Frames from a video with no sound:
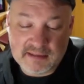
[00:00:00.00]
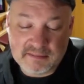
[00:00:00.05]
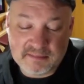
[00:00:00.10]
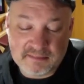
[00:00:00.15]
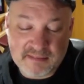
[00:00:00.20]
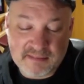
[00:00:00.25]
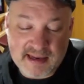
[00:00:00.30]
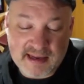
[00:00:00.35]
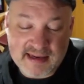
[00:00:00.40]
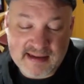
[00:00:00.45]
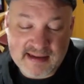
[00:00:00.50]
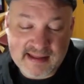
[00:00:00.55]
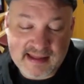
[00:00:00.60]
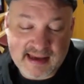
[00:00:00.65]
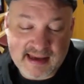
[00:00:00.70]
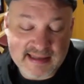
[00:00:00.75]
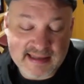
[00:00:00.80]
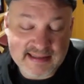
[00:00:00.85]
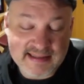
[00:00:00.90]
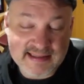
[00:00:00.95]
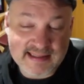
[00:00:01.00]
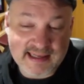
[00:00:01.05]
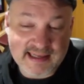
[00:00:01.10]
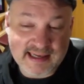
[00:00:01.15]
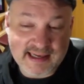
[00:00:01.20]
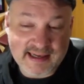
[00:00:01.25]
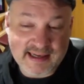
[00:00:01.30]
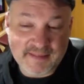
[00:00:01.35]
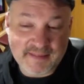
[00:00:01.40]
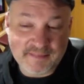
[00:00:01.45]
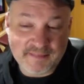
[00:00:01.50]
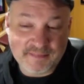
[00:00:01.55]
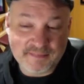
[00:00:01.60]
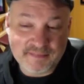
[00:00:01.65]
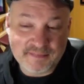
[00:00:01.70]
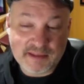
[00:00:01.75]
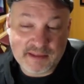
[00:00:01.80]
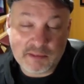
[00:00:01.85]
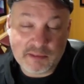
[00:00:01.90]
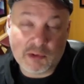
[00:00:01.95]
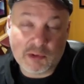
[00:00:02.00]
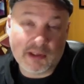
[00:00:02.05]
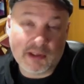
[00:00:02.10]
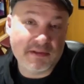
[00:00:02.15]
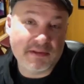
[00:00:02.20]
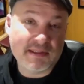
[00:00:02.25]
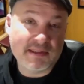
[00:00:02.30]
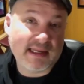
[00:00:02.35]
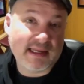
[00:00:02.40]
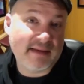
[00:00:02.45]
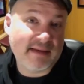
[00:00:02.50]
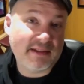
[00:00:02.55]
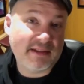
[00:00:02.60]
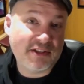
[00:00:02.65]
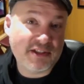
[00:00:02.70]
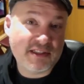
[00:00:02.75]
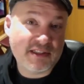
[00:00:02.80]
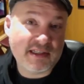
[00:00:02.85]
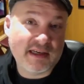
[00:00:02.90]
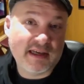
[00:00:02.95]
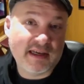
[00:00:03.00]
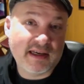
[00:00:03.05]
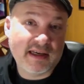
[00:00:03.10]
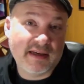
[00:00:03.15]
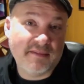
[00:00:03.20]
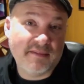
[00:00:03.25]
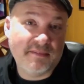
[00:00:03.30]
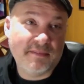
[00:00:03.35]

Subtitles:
meant that number one, it was like just a